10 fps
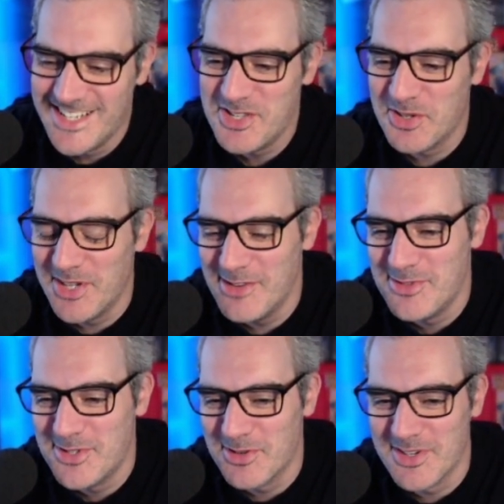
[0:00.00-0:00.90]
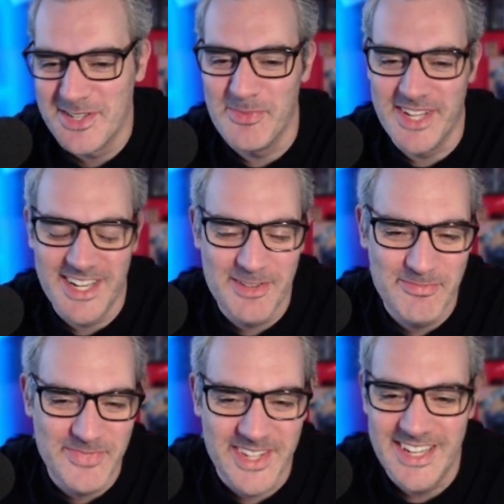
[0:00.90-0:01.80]
Toyota or something,
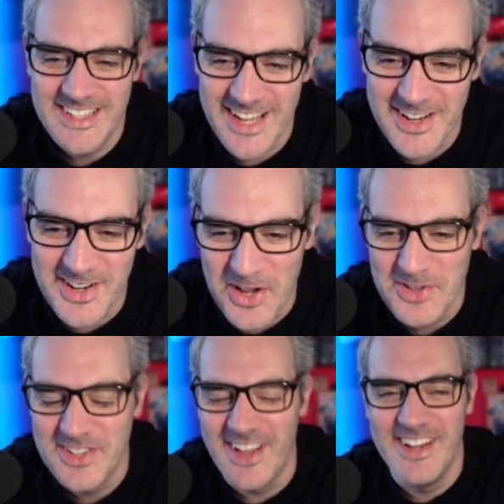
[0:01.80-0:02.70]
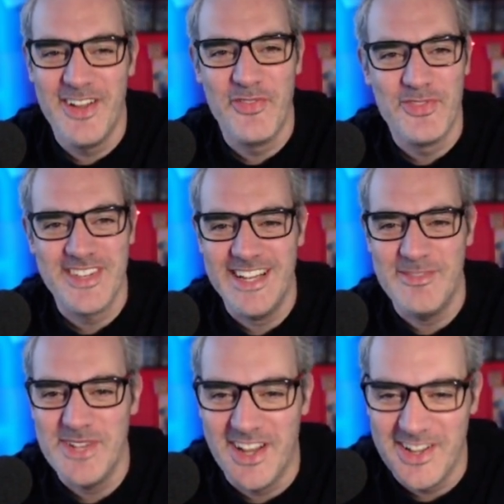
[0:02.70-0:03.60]
and he's now in a Hyundai, and I've seen him
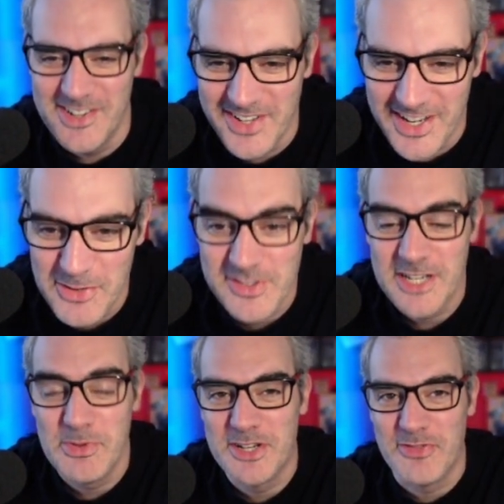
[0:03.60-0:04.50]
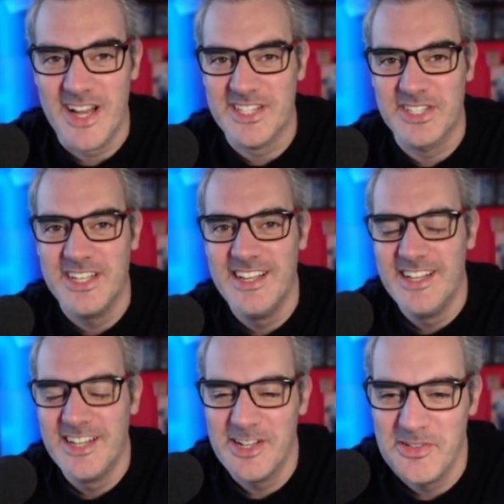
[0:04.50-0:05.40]
in the Hyundai. Of course, he had a big crash
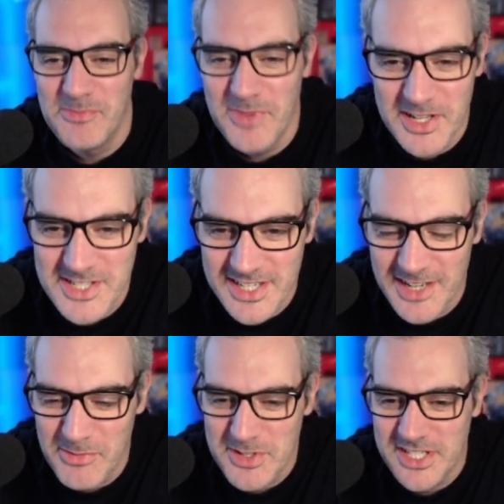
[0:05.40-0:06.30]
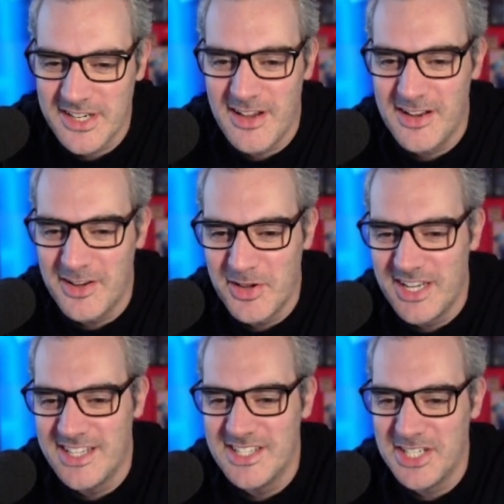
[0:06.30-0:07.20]
at Monte Carlo
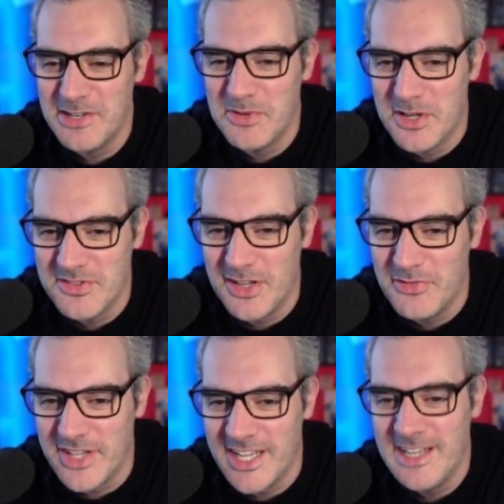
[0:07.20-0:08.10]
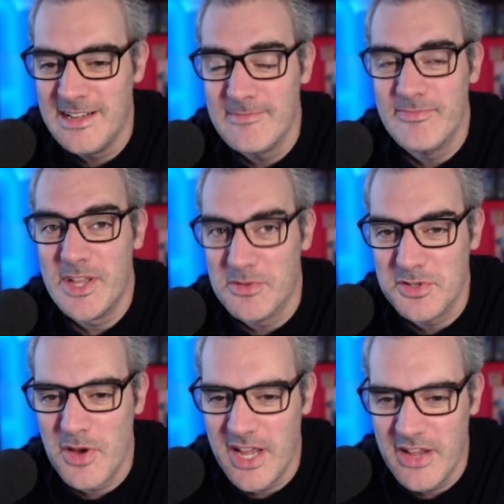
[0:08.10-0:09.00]
earlier this year when I was over there, and that was
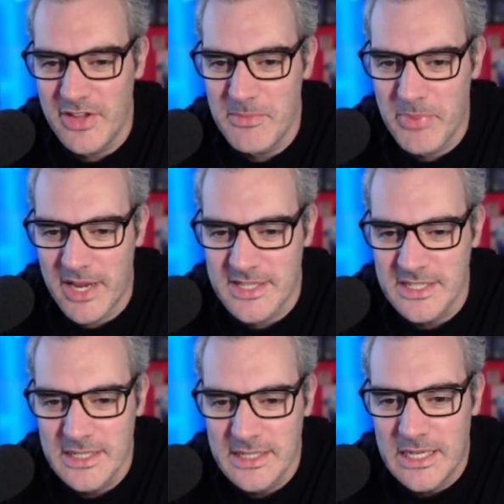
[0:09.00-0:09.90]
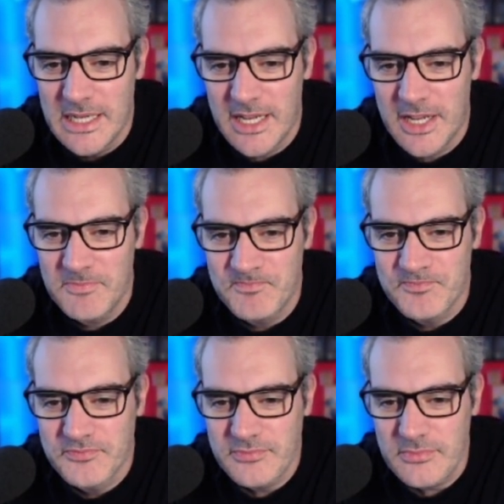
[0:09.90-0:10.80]
quite a heavy impact.
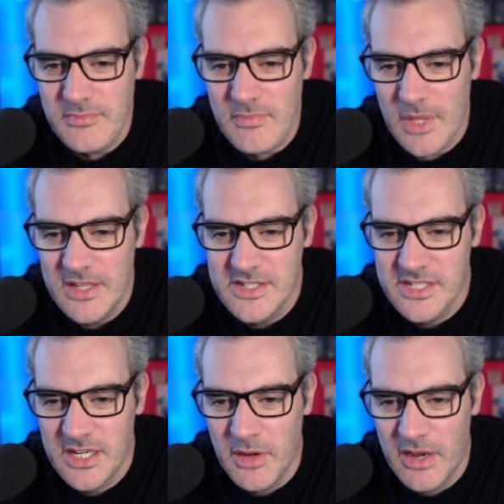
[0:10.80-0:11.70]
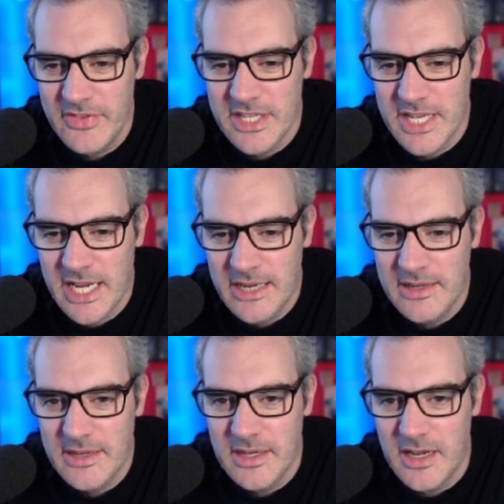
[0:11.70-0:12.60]
So other than that,
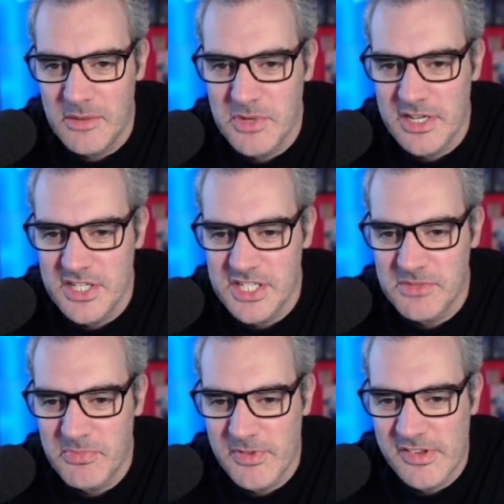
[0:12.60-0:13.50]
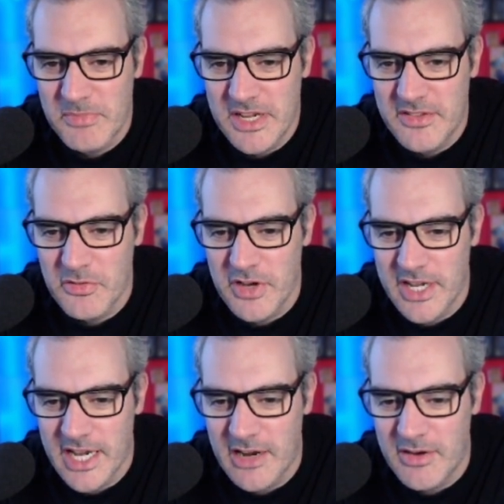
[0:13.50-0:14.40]
I'm going to just speed through it
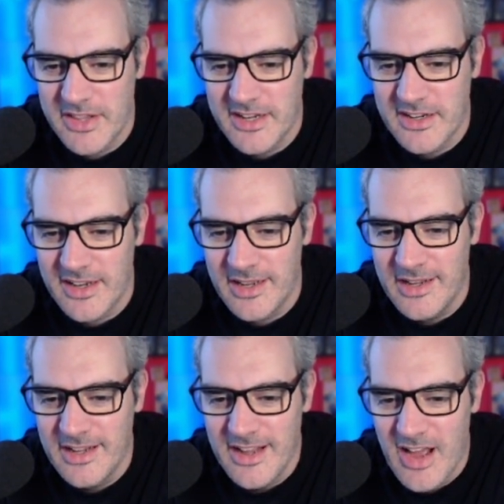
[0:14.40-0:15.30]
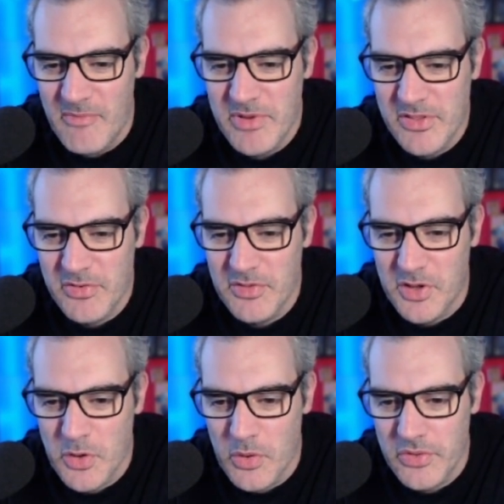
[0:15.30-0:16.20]
now. I think I've been through the core